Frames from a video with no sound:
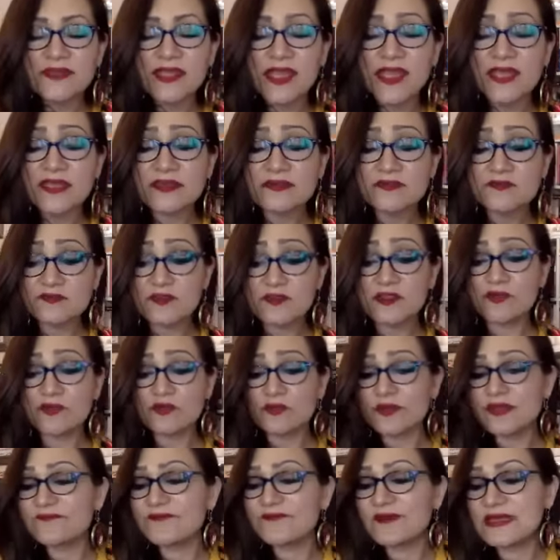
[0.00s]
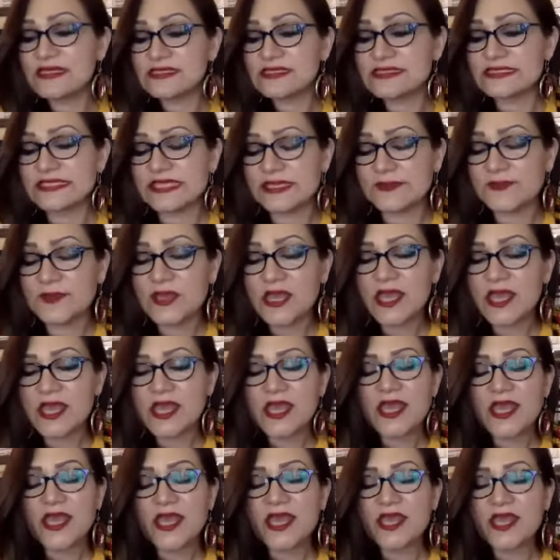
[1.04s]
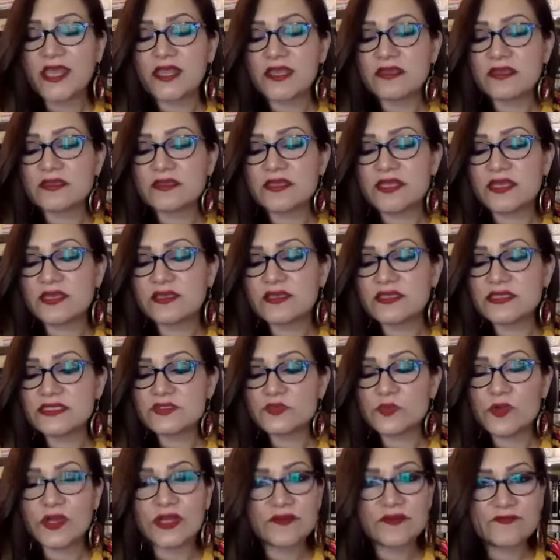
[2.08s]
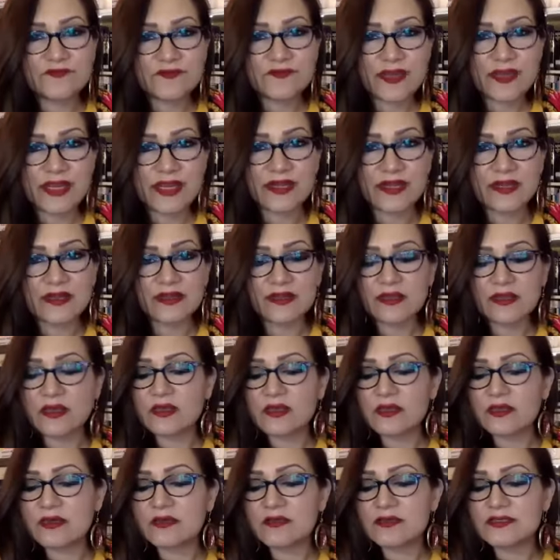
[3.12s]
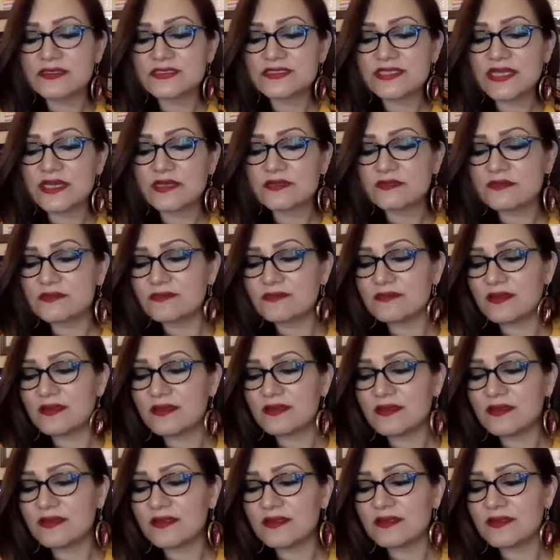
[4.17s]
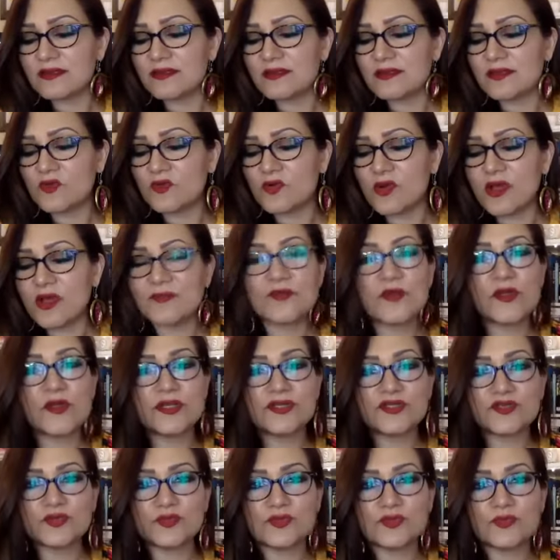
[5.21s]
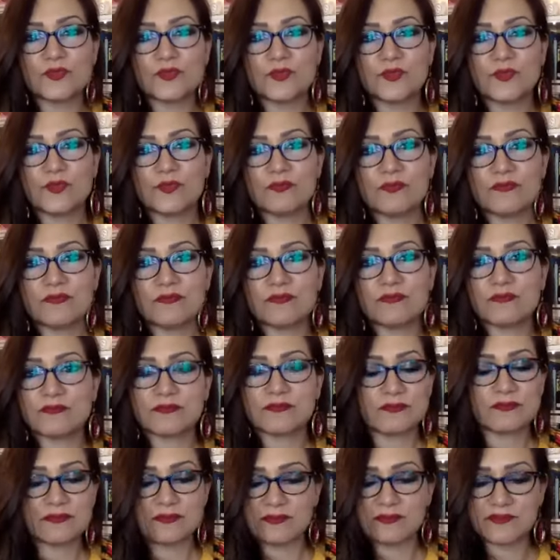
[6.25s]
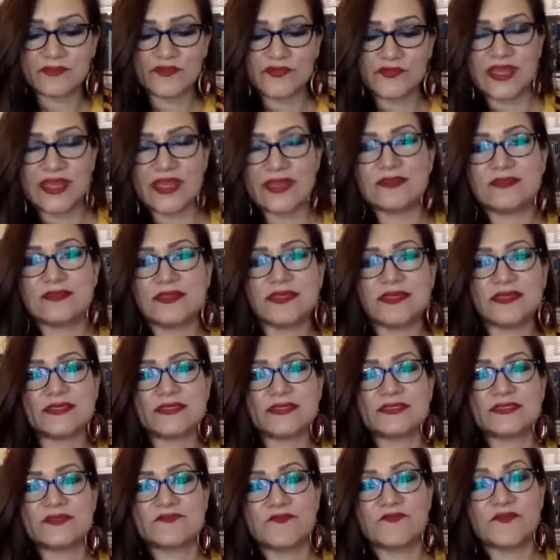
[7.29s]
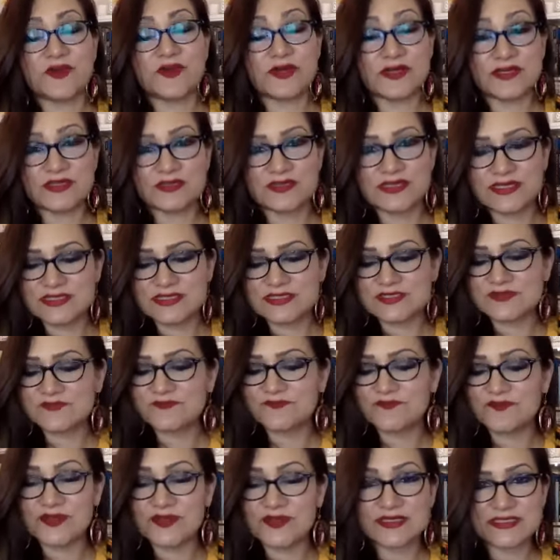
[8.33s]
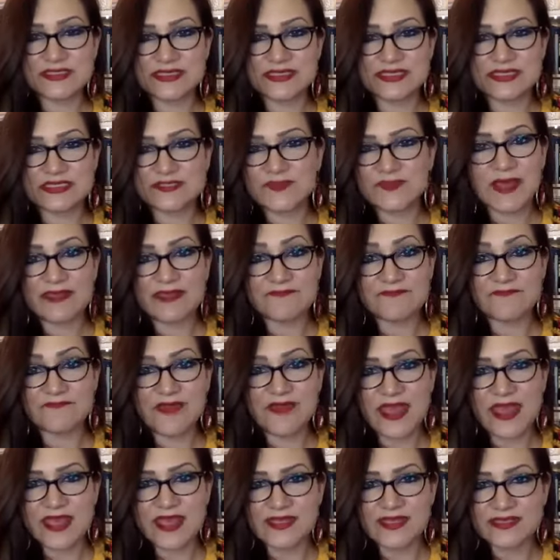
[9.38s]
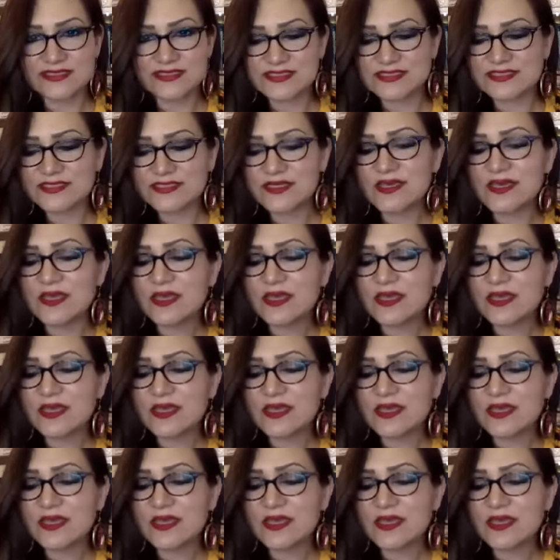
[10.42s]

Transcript: and so that nobody fell asleep. And then this one friend said, you know, I'm going to read these verses by Fez.